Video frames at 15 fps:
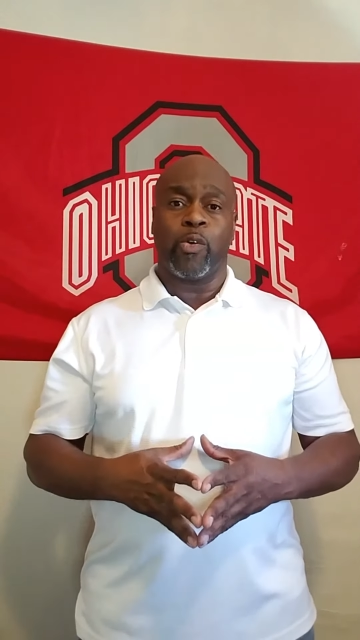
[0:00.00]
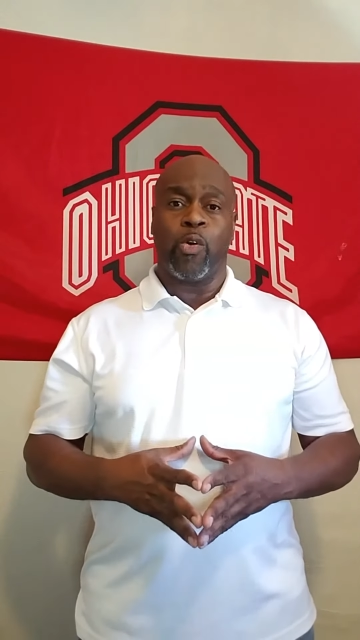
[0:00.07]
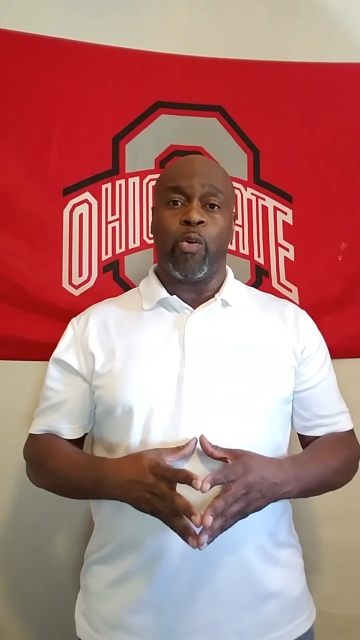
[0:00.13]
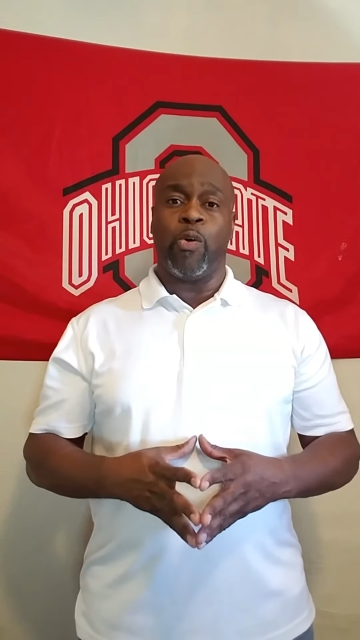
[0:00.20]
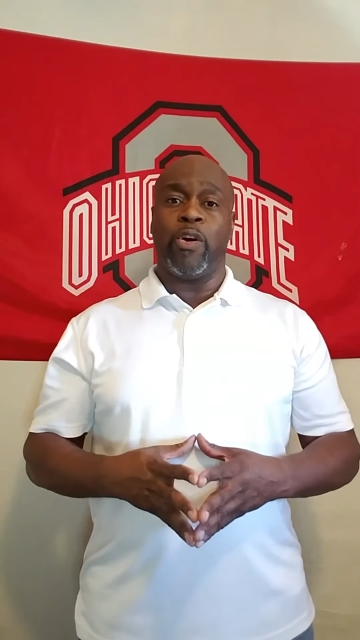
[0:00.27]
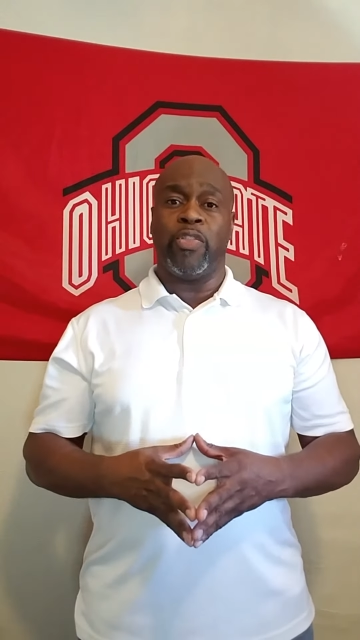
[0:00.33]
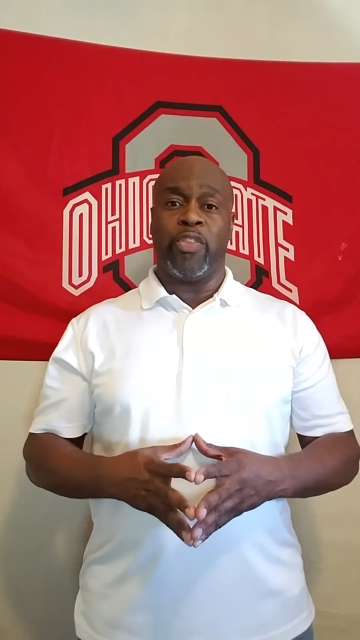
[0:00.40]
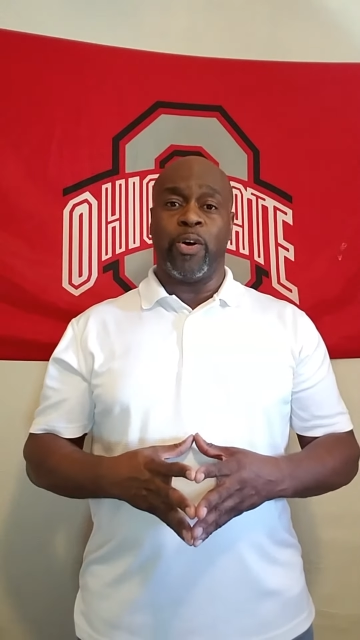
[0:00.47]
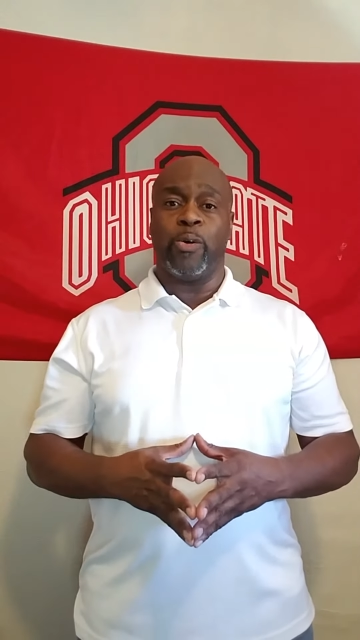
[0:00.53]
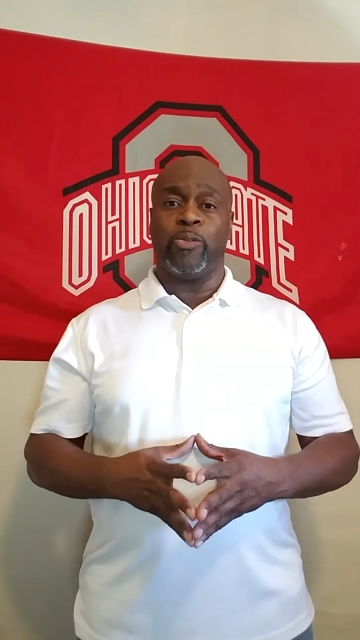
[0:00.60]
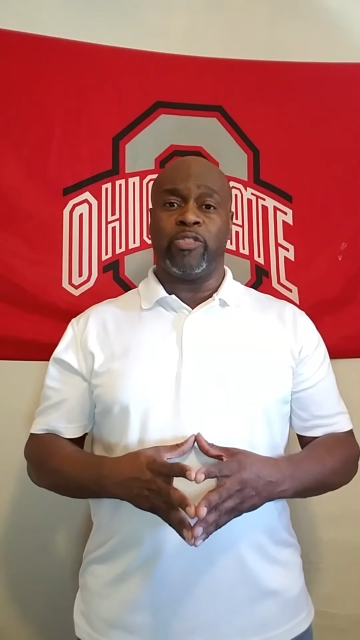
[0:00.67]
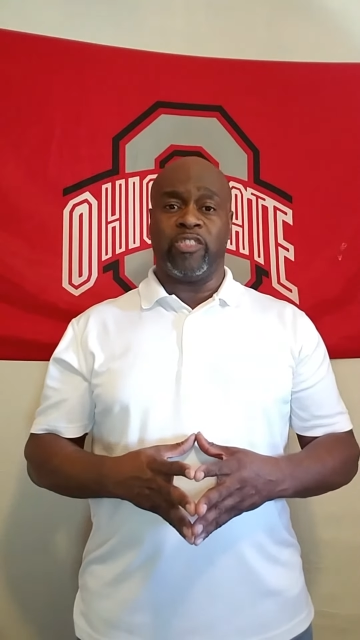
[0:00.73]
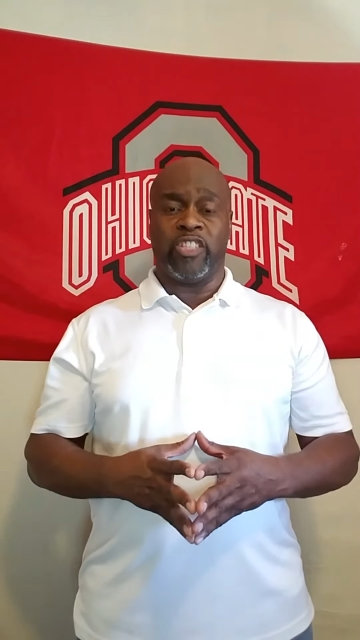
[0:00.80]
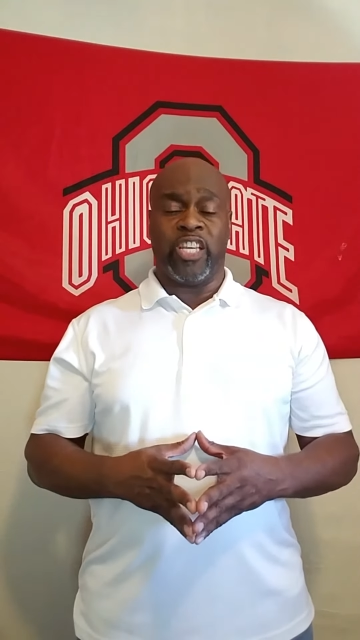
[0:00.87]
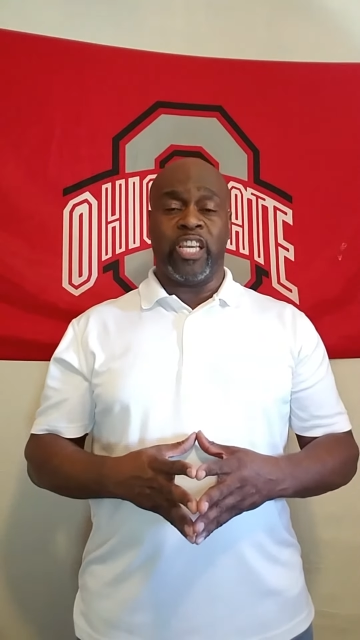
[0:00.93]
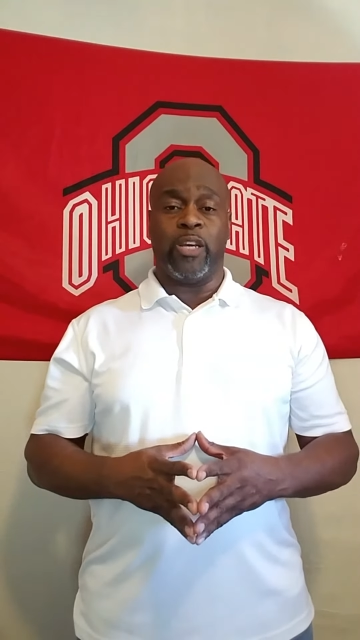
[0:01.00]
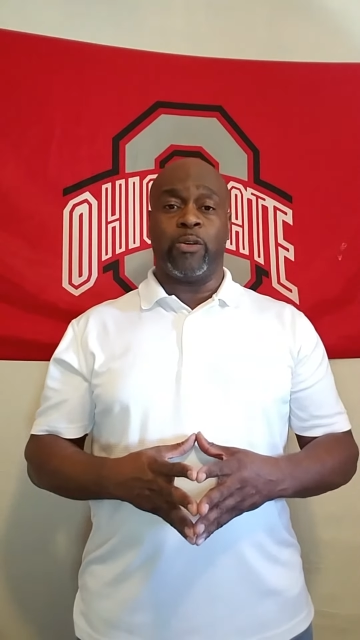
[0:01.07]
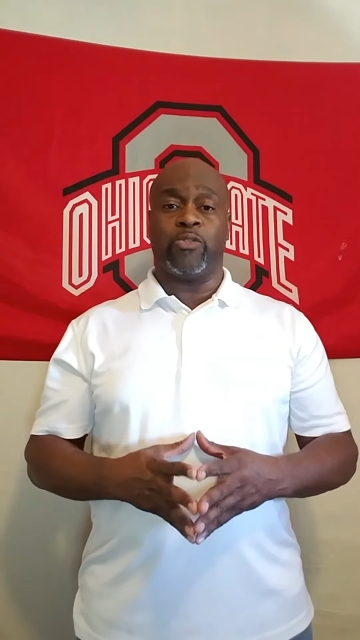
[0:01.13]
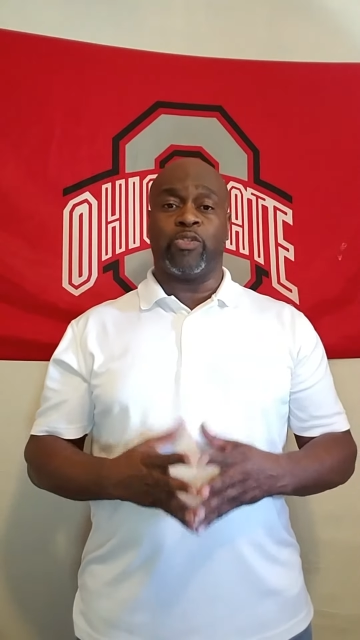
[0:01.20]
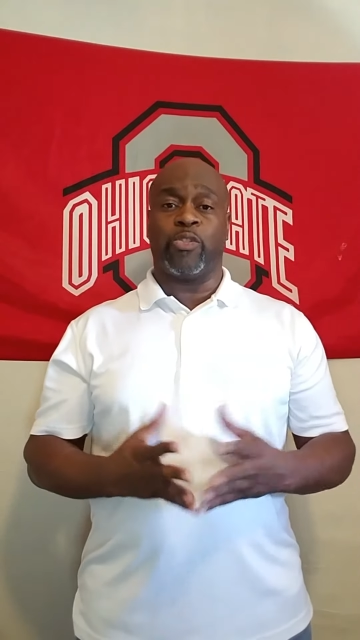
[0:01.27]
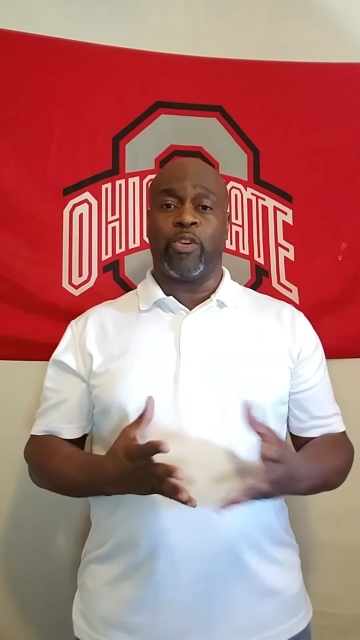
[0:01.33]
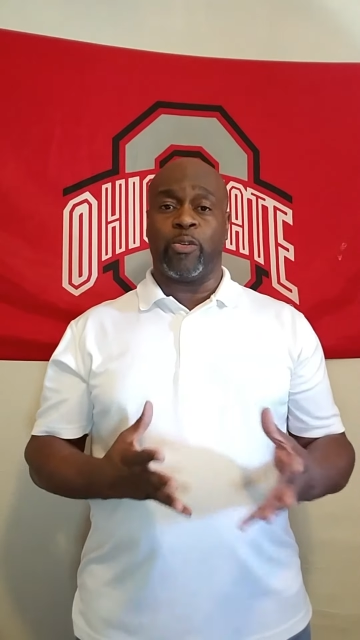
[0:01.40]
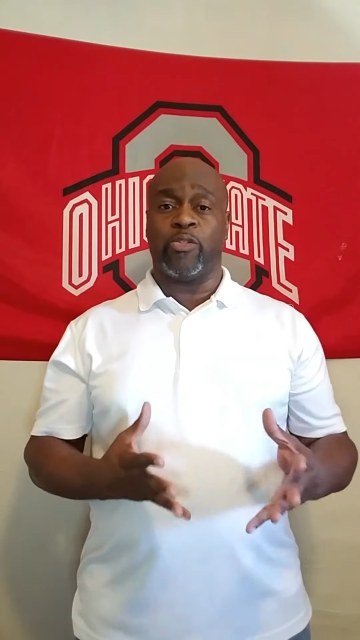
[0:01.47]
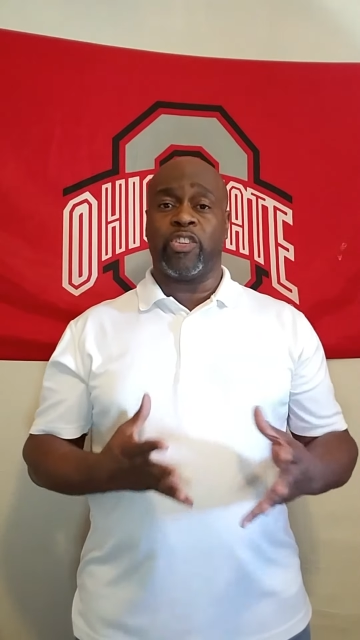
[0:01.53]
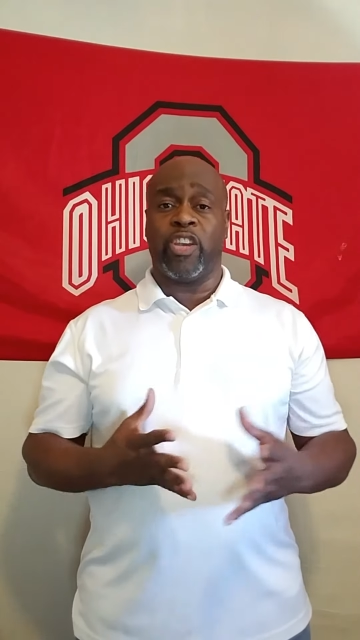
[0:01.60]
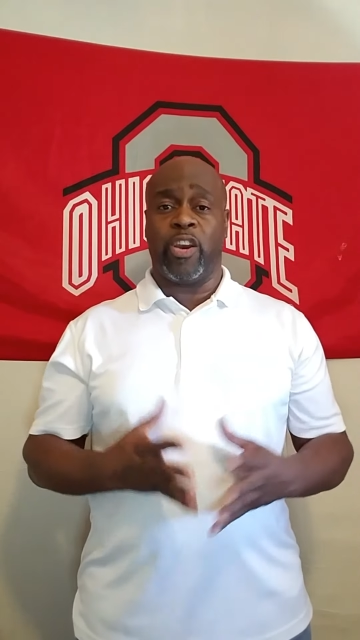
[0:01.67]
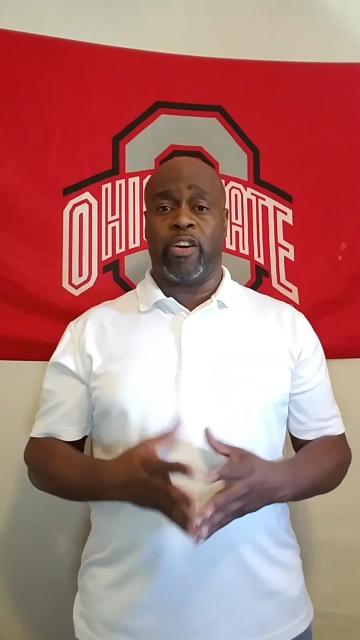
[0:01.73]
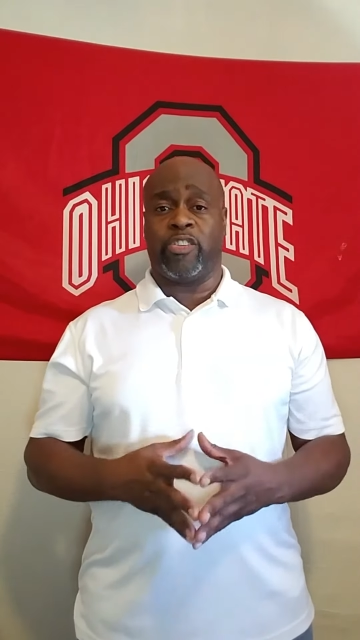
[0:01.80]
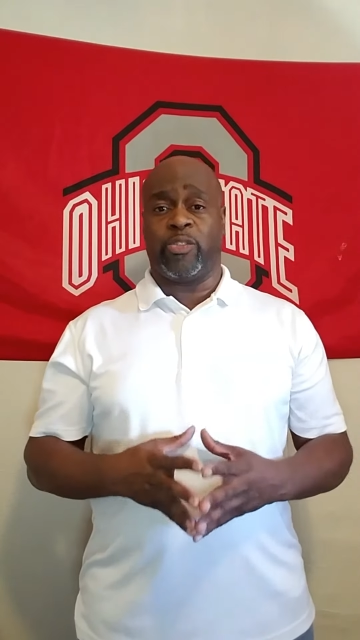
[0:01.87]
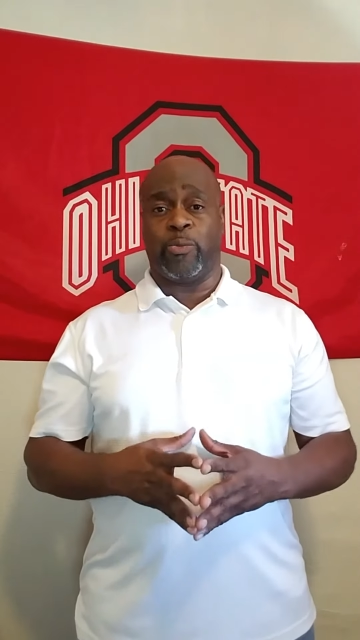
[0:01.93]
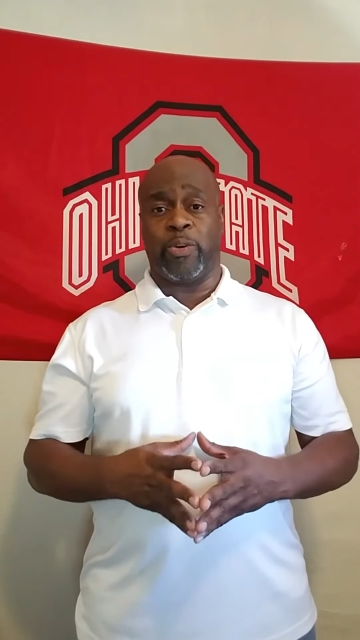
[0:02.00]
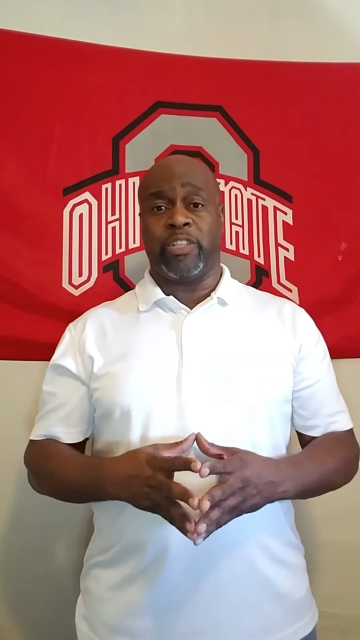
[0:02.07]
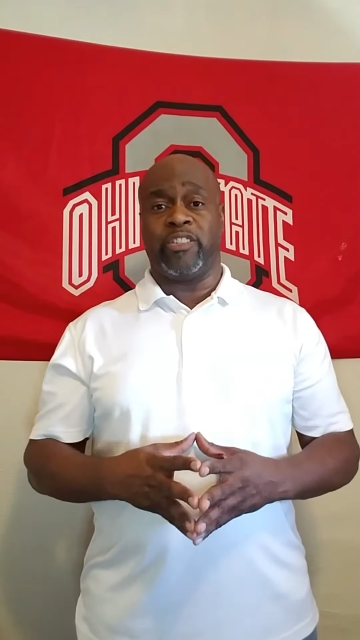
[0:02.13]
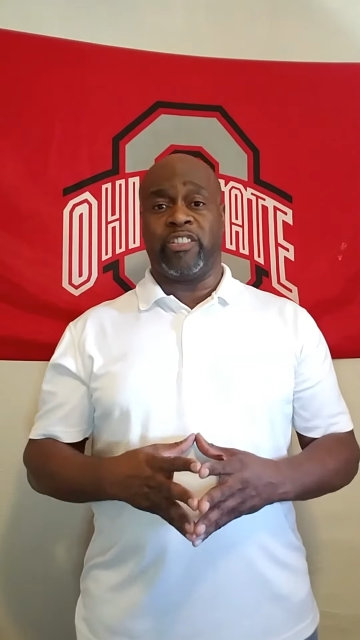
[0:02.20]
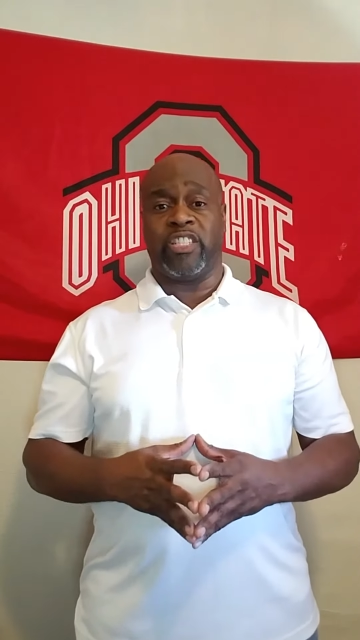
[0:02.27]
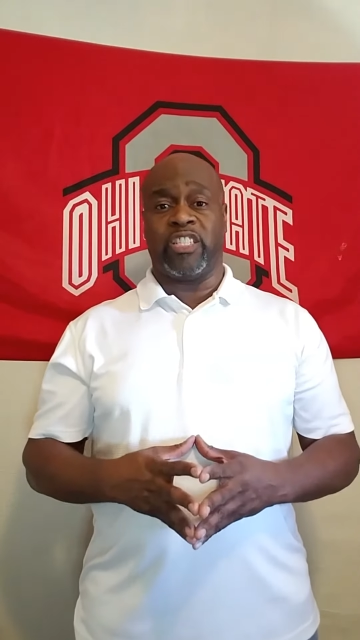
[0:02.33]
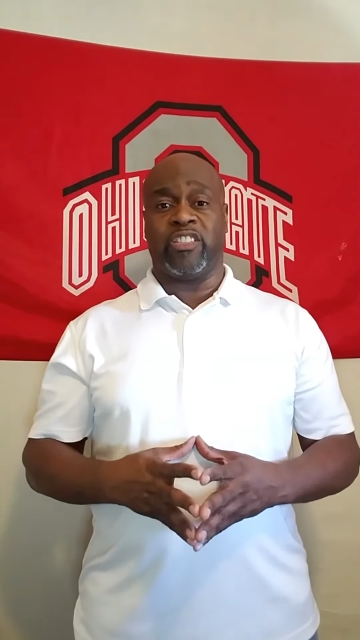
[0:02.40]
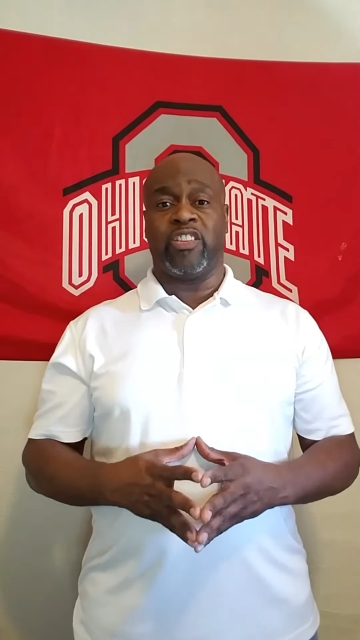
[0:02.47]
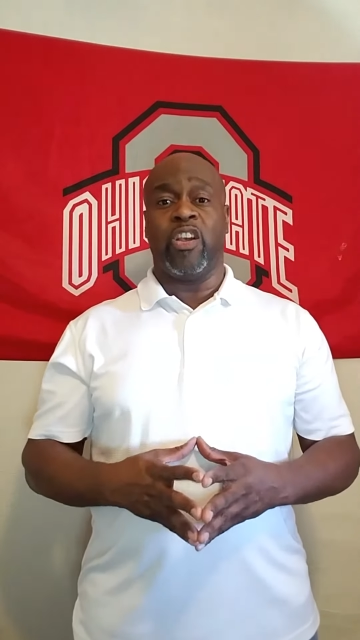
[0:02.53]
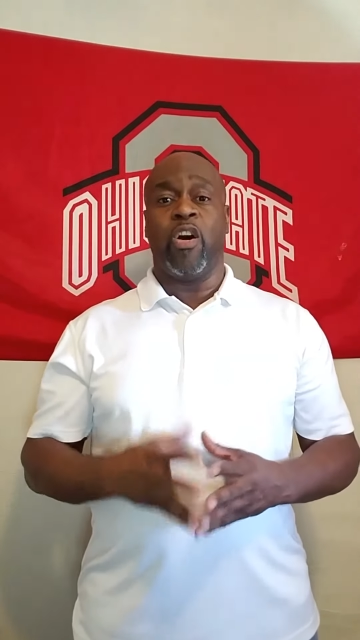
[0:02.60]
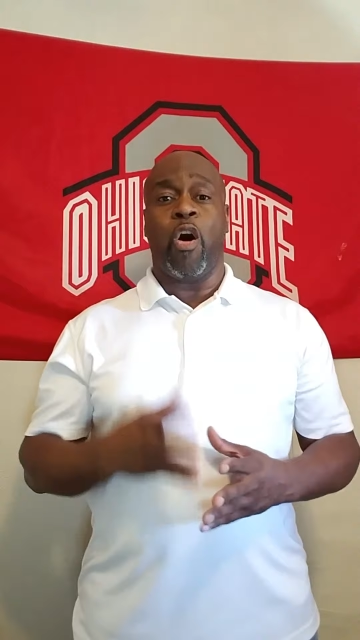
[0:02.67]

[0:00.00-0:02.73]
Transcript: on those skills or those characteristics.